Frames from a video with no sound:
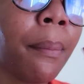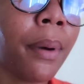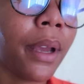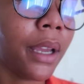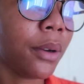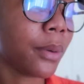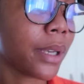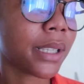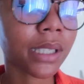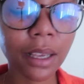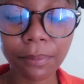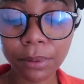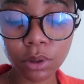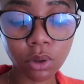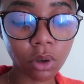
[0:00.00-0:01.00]
But anyways,
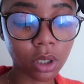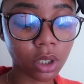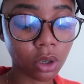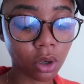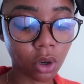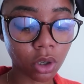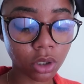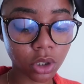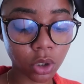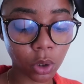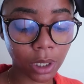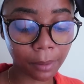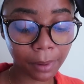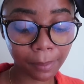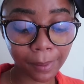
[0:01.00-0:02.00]
I've been talking a lot, so
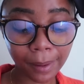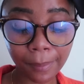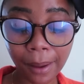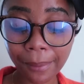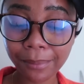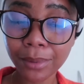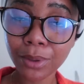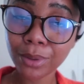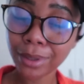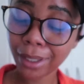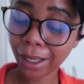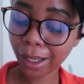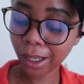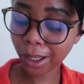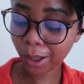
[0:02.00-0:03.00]
let me play my
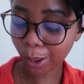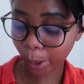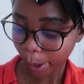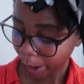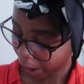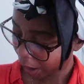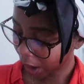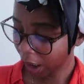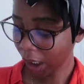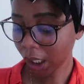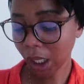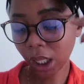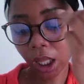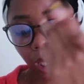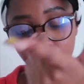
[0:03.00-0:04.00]
music,
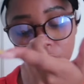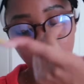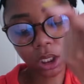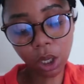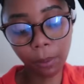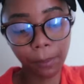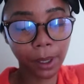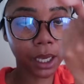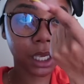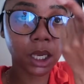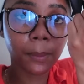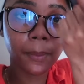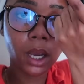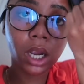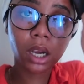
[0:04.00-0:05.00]
okay, and start
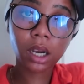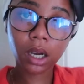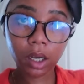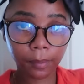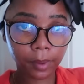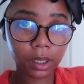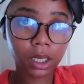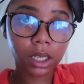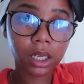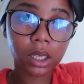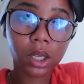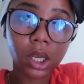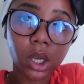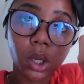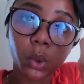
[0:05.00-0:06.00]
packing my
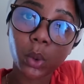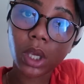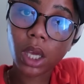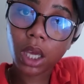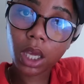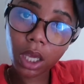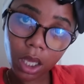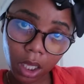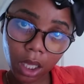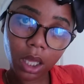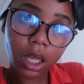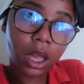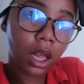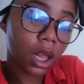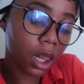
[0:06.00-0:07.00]
cupboard,
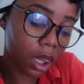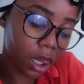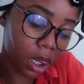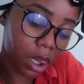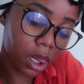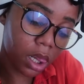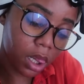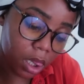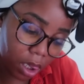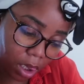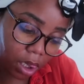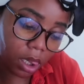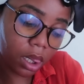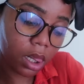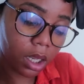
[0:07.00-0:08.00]
okay.
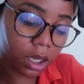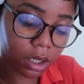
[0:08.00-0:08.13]
Mm.